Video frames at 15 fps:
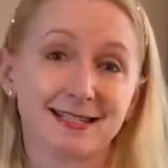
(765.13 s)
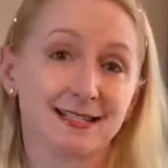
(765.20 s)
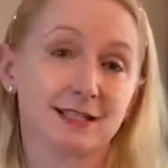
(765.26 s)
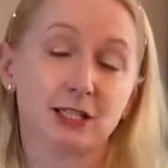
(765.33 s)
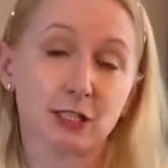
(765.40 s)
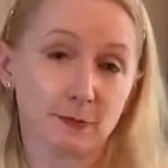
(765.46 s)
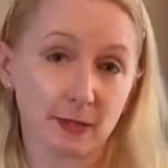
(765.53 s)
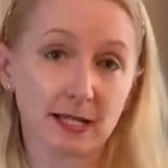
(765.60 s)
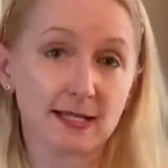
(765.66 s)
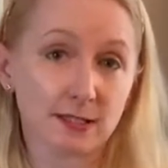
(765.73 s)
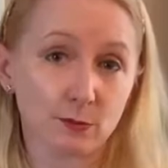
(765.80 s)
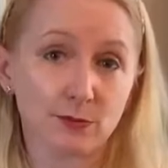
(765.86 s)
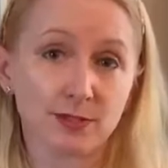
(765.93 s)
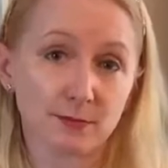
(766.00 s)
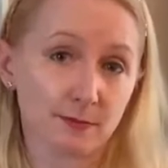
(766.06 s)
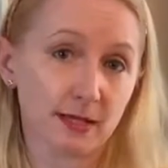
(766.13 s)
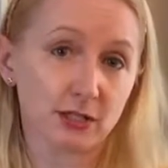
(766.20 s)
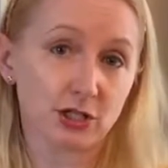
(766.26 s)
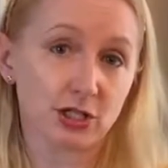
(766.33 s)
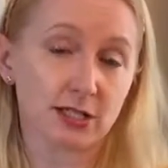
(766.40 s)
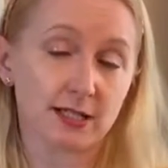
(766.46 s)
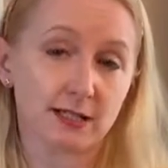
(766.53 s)
just because it wasn't
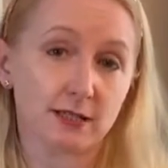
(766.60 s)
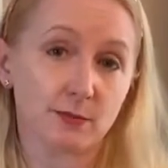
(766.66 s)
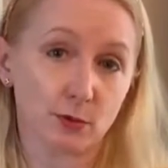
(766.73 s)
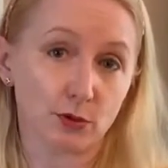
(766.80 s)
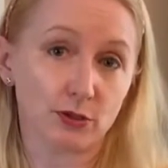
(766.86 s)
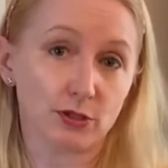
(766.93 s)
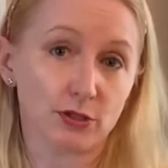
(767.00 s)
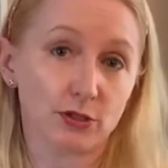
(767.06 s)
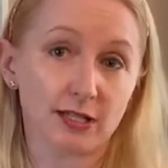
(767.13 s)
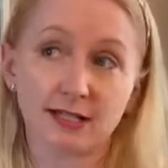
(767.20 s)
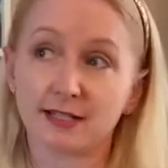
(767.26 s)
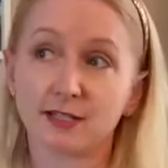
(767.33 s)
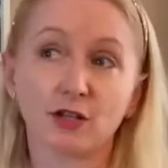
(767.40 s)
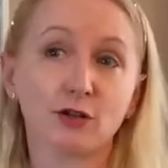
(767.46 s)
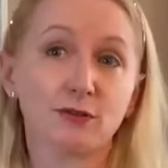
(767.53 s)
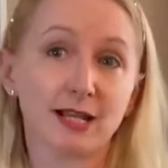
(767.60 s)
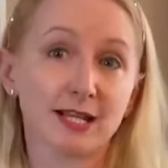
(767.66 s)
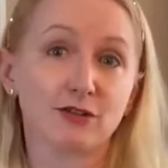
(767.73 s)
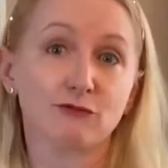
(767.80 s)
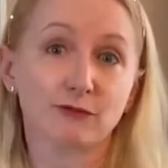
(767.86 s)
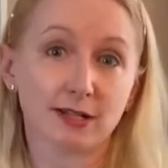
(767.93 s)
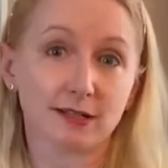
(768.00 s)
mentioned in the books, it's no less
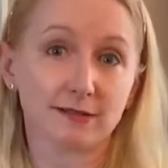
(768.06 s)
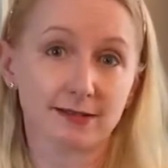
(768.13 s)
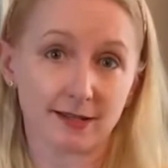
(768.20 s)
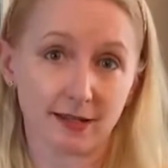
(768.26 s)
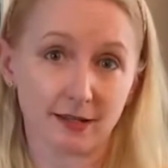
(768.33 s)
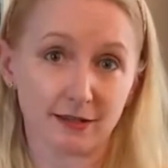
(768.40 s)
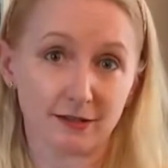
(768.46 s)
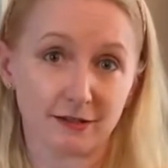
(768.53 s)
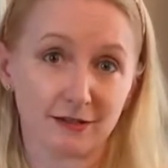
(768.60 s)
real to her.